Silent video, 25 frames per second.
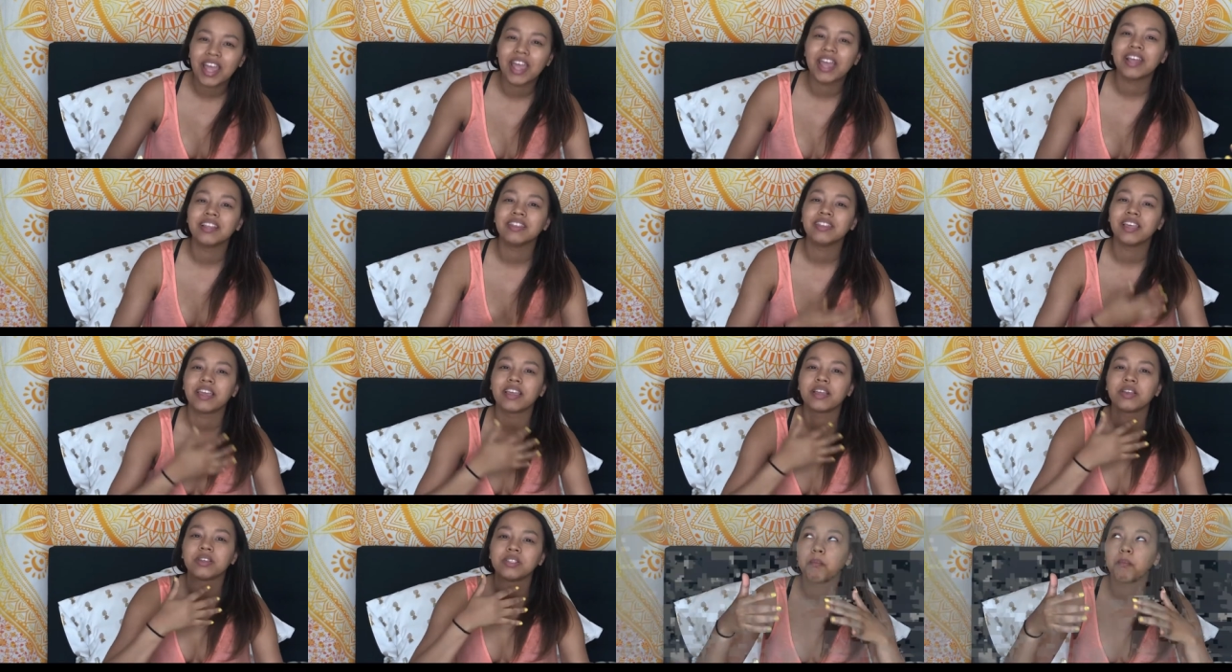and
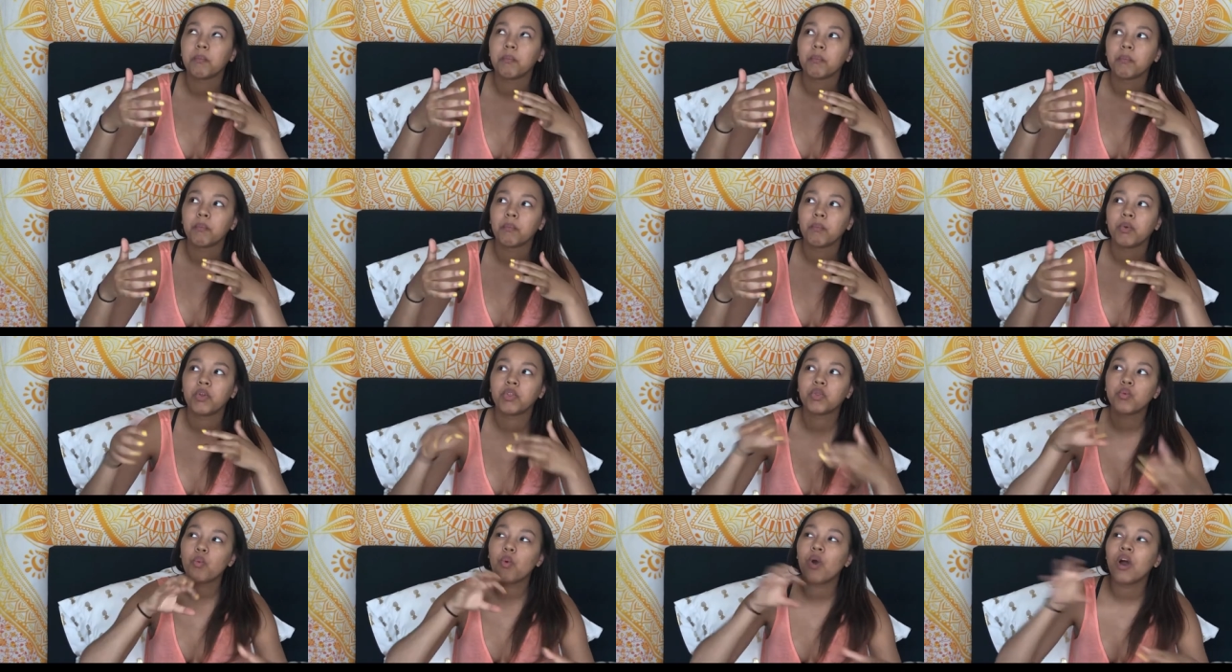like
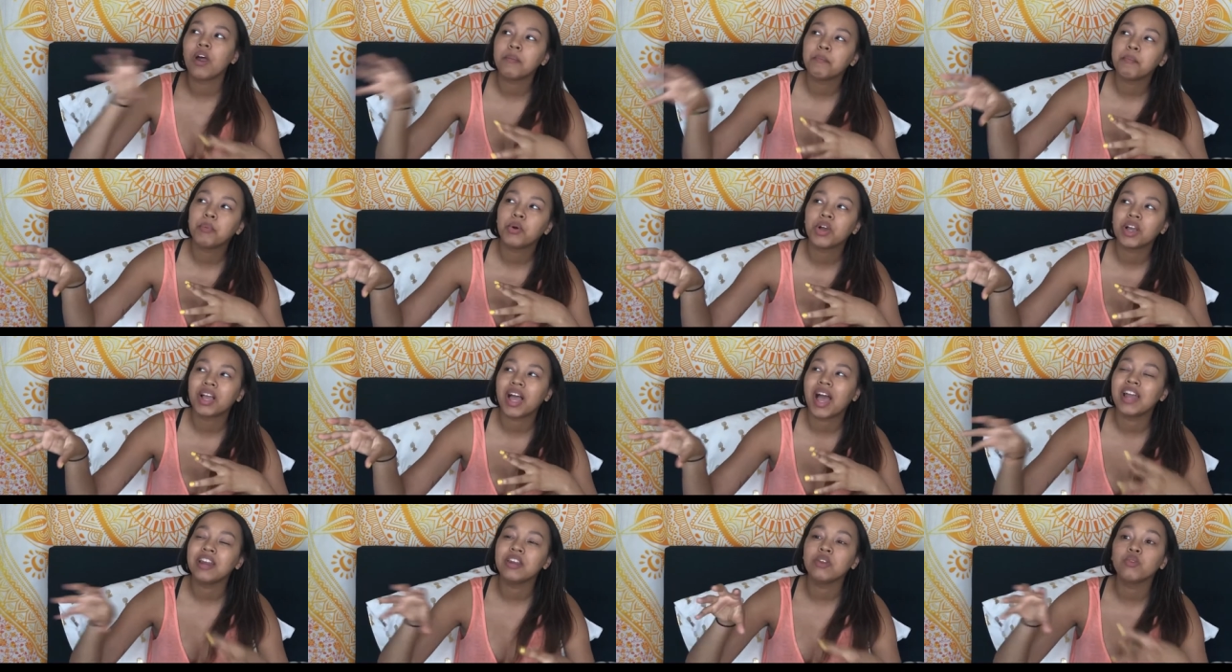with one
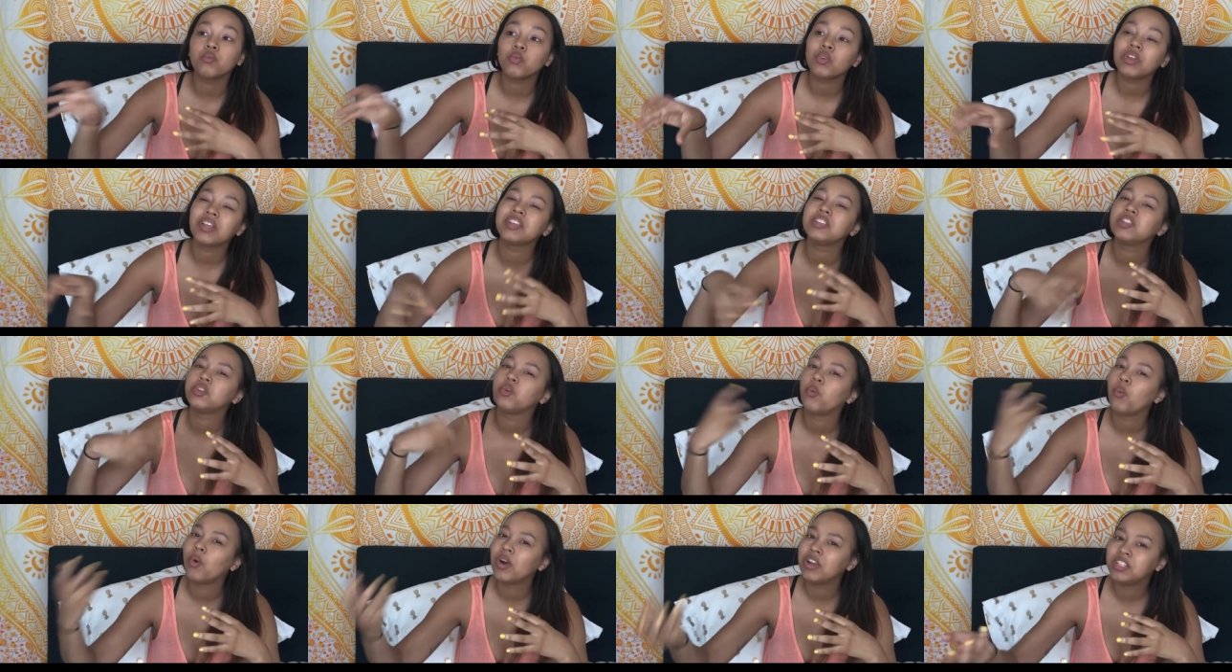book, I didn't realize
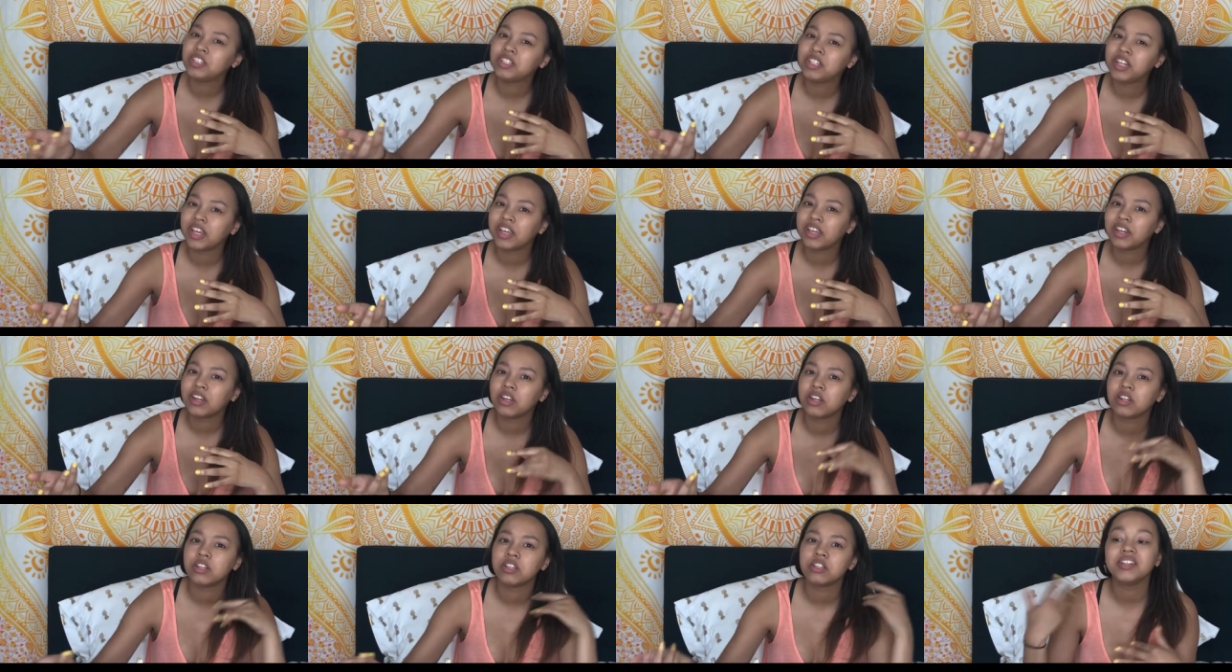it was
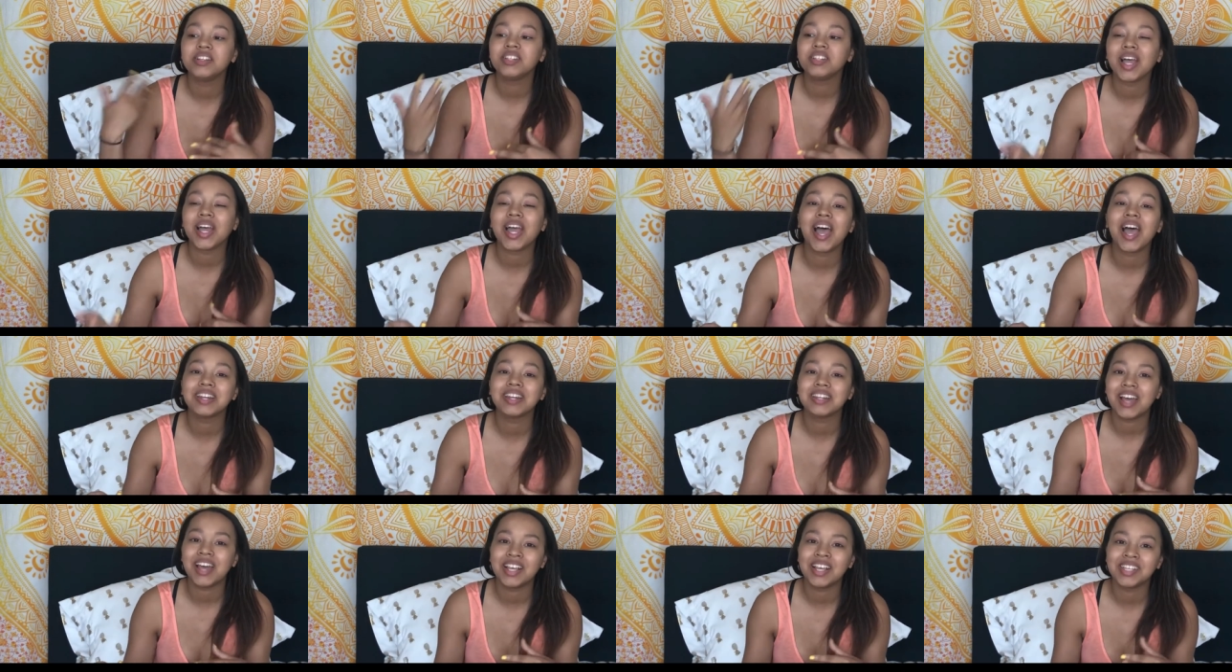ticketed until I
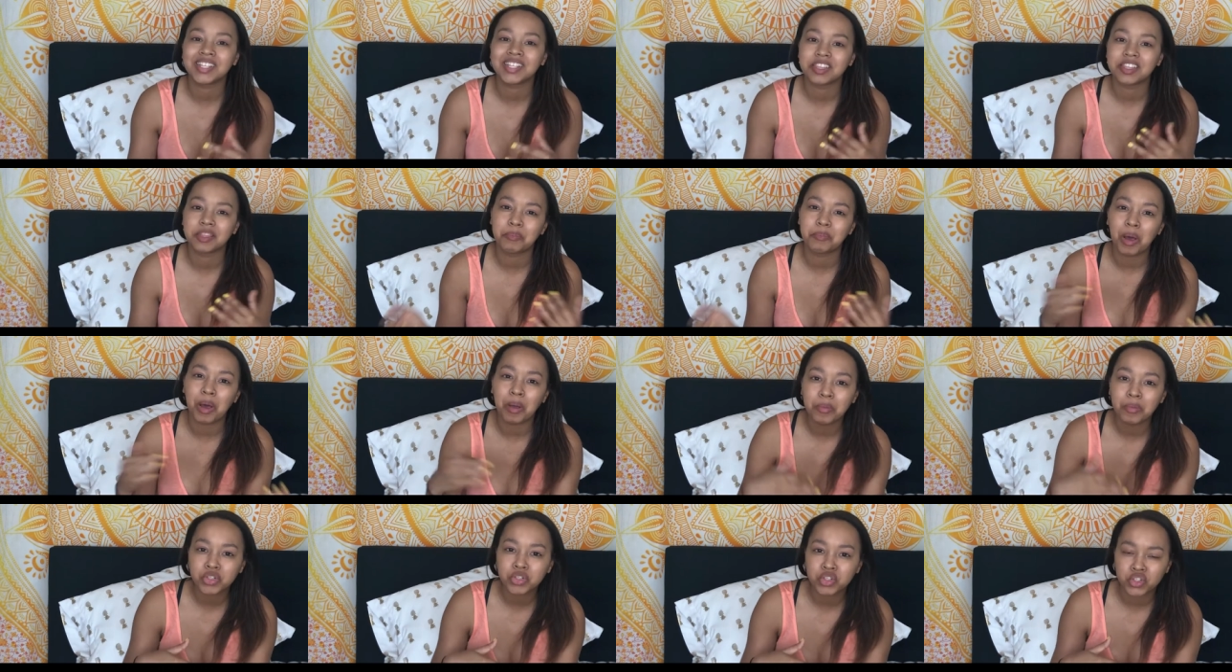had to ask at the
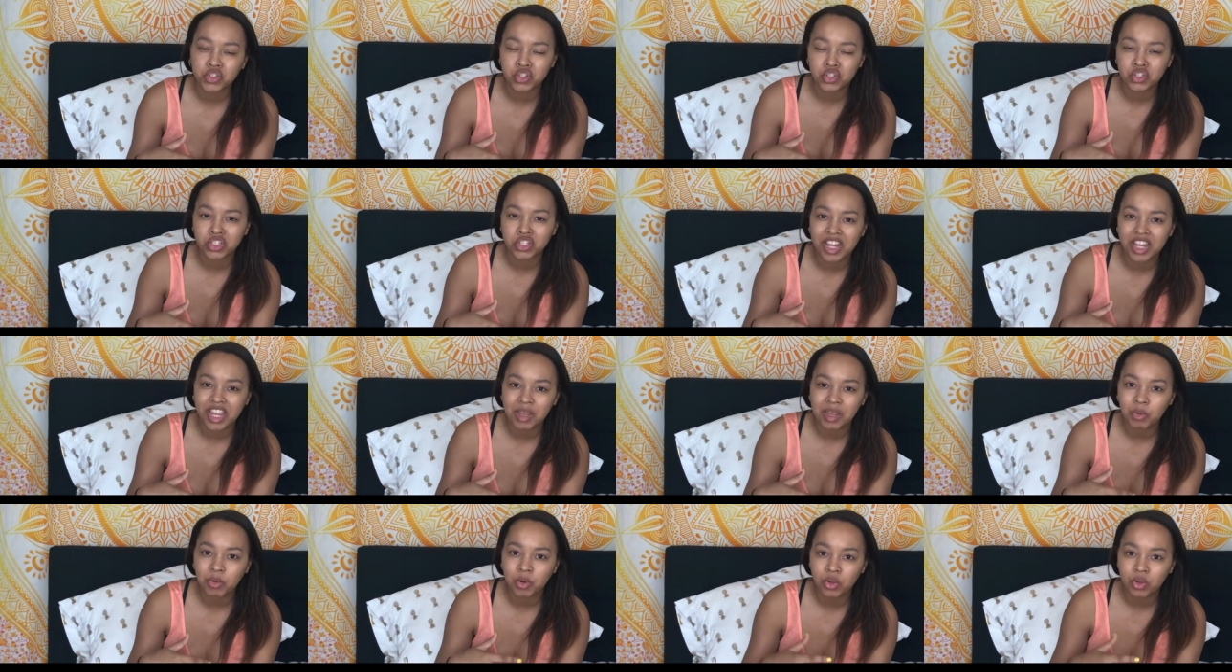publisher's
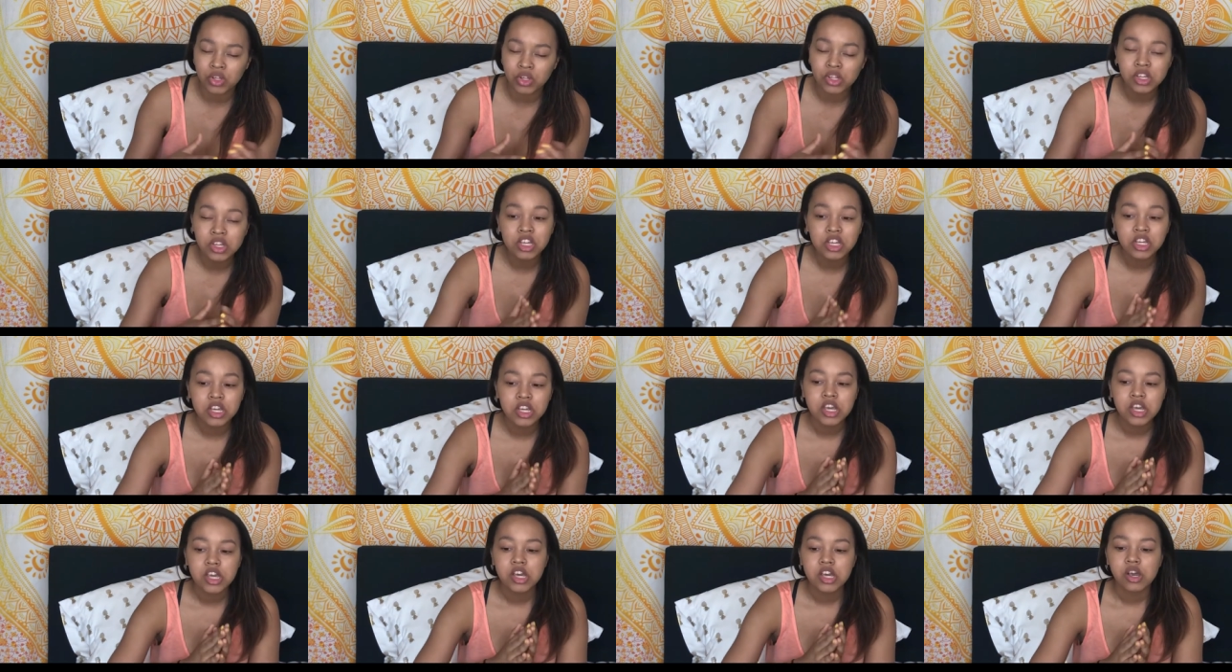table
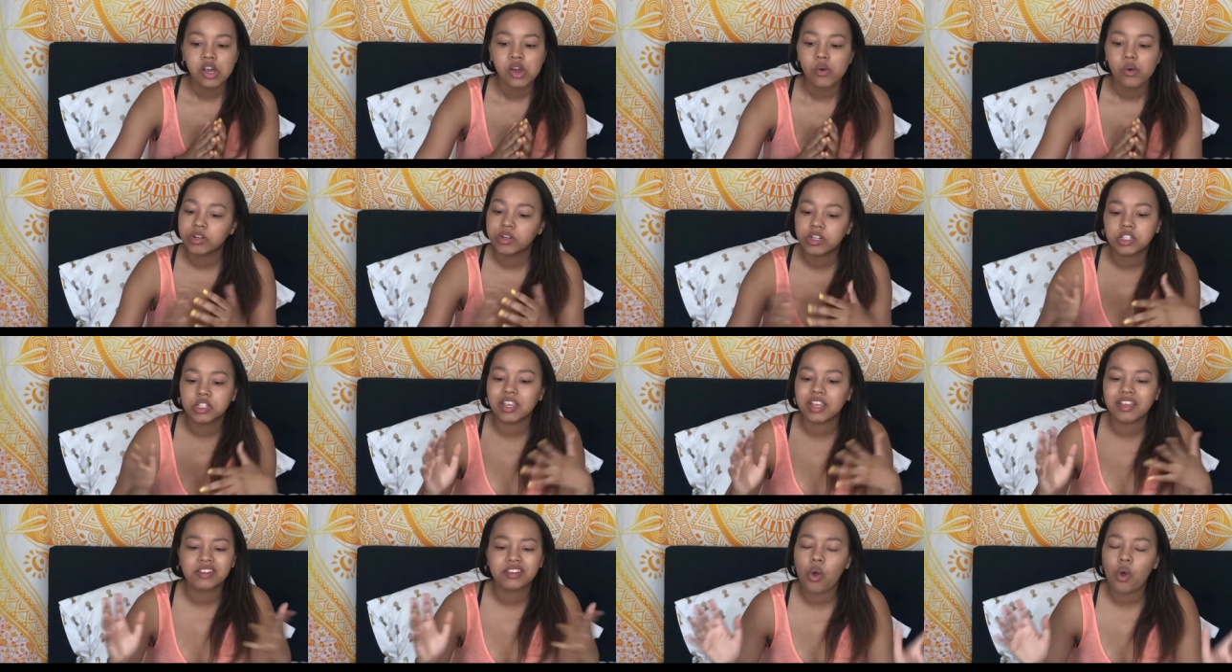which
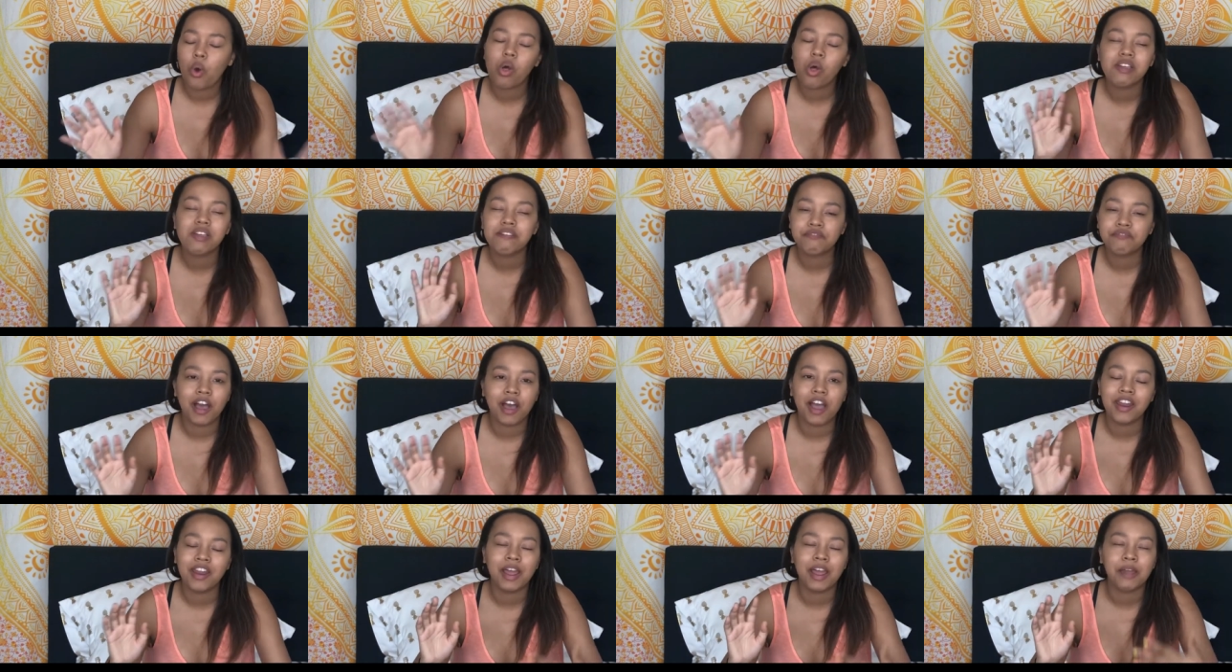is like totally
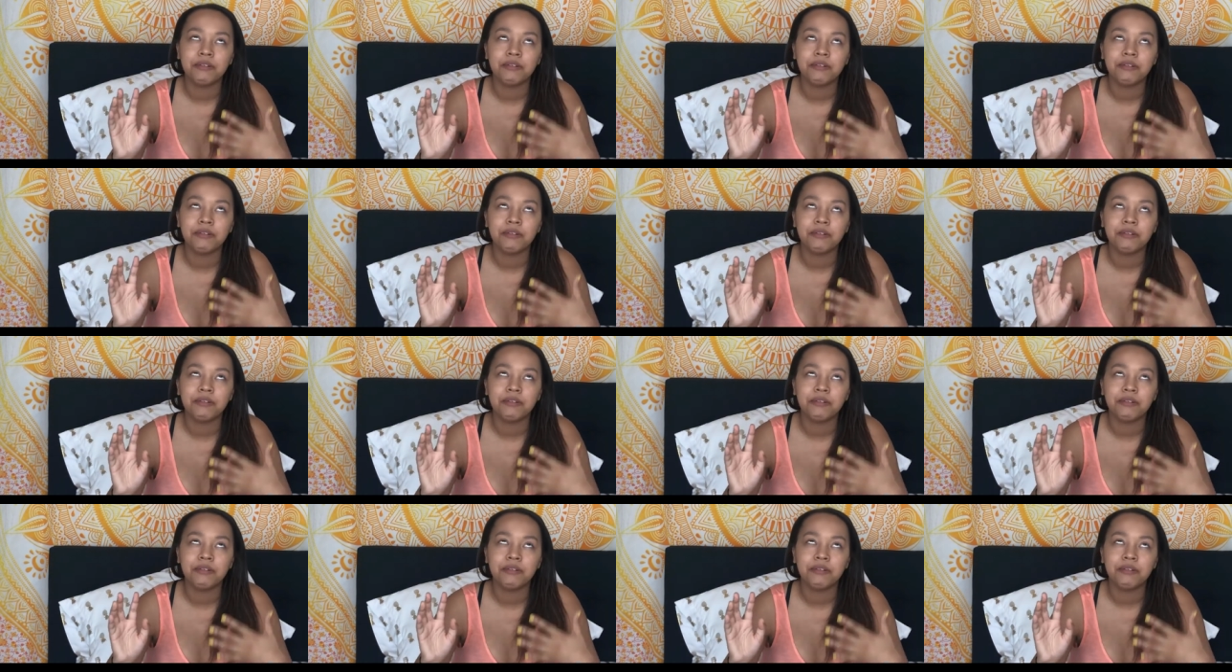fine.